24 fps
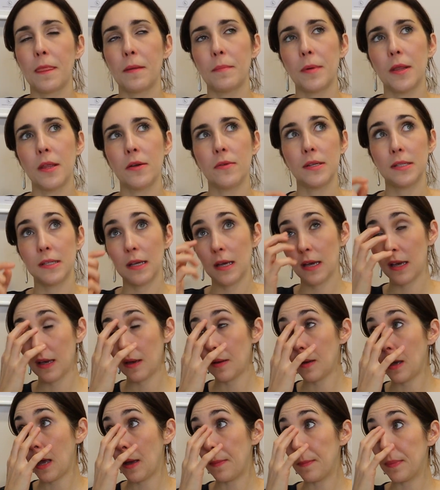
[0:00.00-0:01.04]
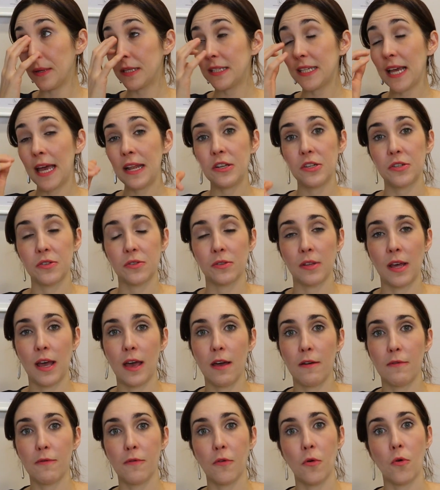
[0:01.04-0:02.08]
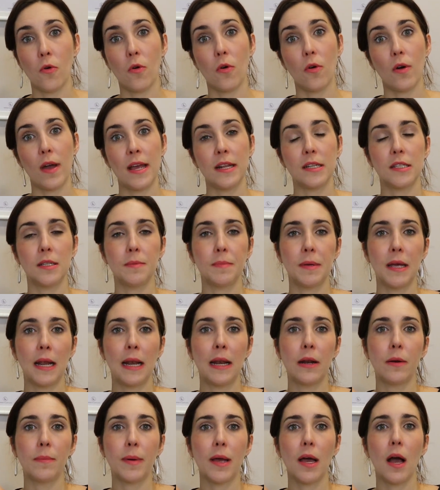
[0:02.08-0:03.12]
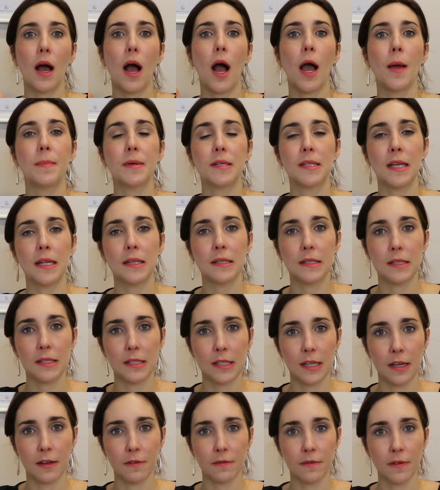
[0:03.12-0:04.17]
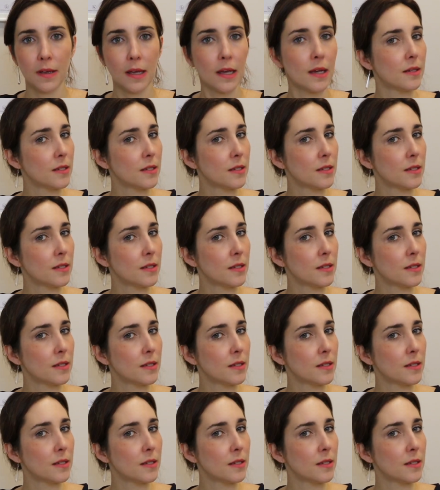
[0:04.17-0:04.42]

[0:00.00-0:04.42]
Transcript: But there is a potential there for it to be a little bit hypersensitive.